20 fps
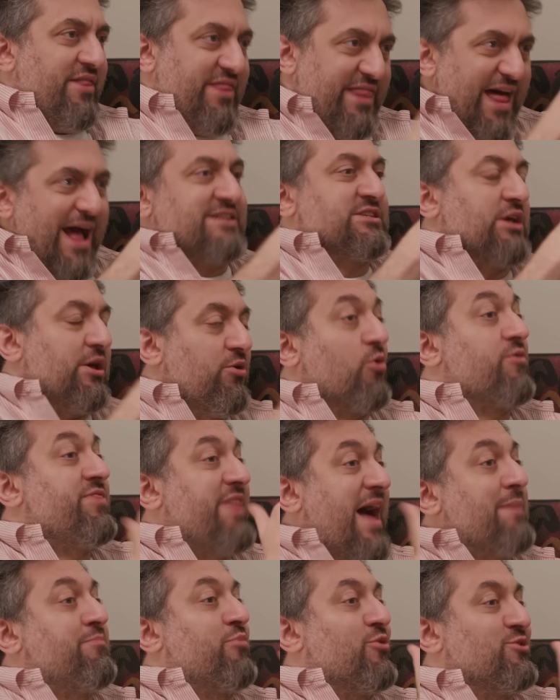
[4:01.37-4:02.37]
That's or
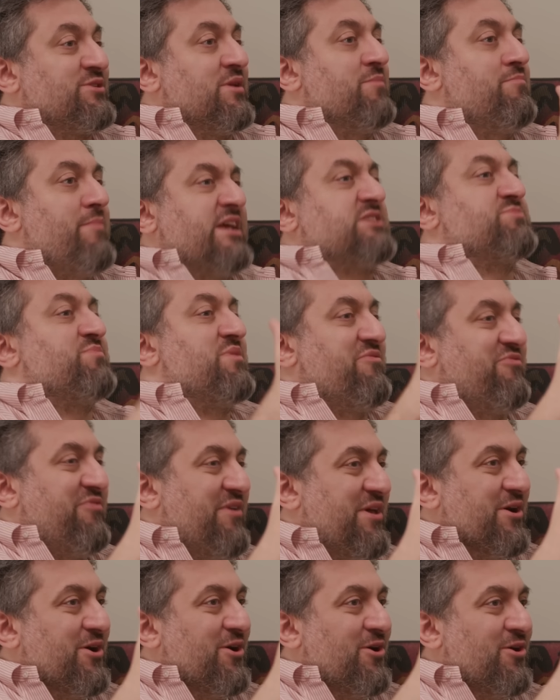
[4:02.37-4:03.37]
that person makes me
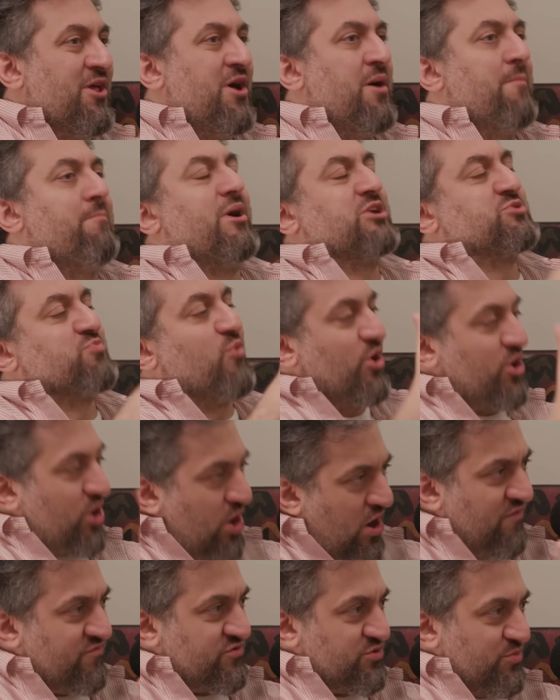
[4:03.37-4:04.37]
feel um, much more um,
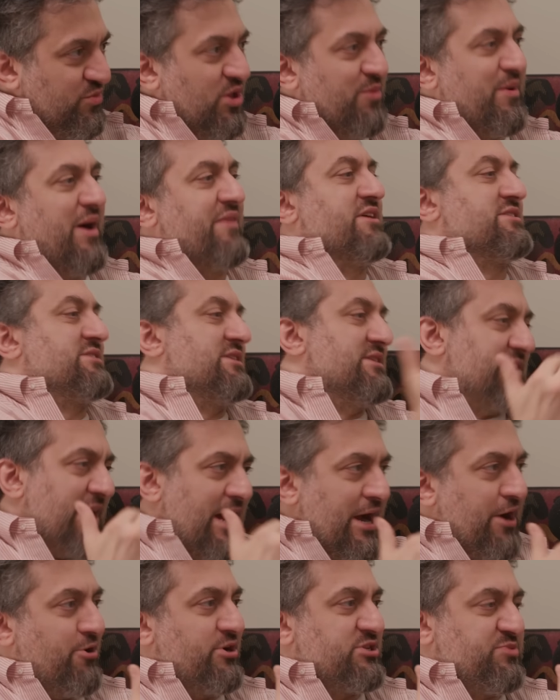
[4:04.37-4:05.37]
comfortable about this entire.
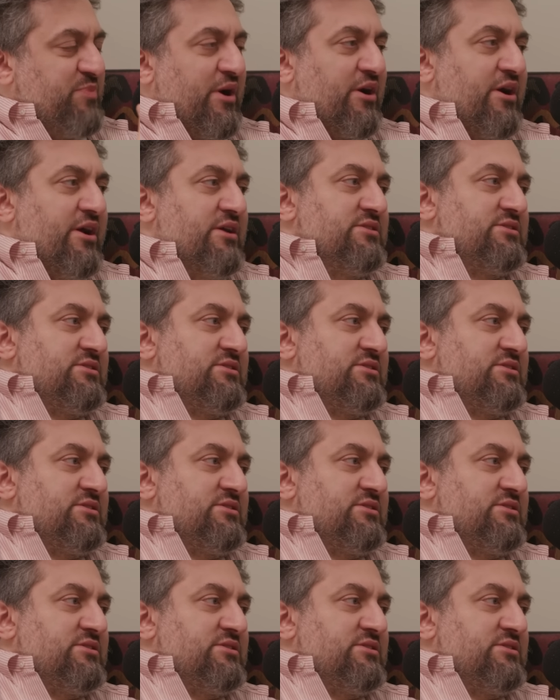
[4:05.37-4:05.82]
Well, I love experience. Chloe